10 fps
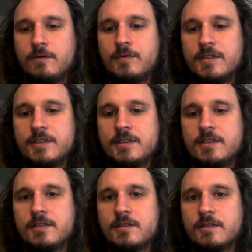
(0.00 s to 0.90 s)
what I see
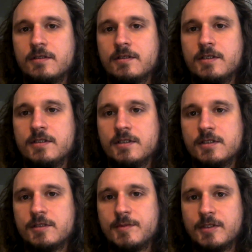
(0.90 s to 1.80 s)
is there is a
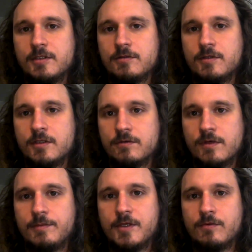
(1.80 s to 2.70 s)
spiritual
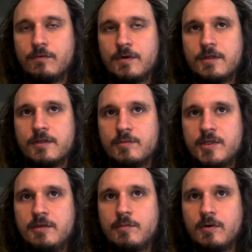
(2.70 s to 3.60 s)
agreement with the
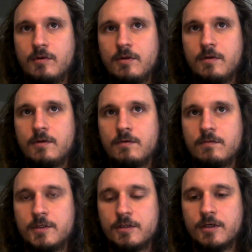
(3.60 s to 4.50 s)
people
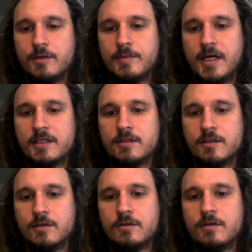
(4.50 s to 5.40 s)
returning back to
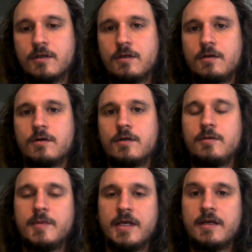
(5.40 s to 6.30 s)
Earth, or
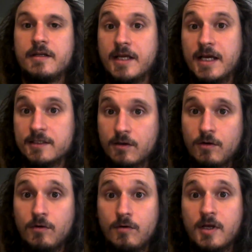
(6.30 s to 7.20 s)
humanity as a
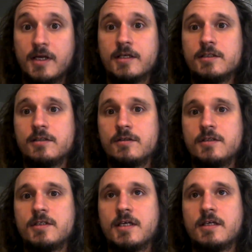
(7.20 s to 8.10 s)
whole, I guess you
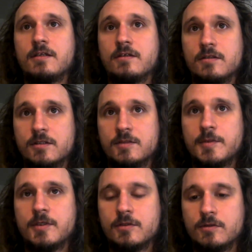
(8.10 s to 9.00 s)
could say there's a
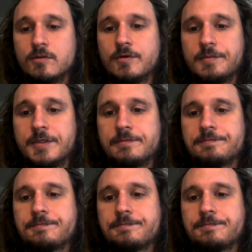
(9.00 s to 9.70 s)
spiritual agreement,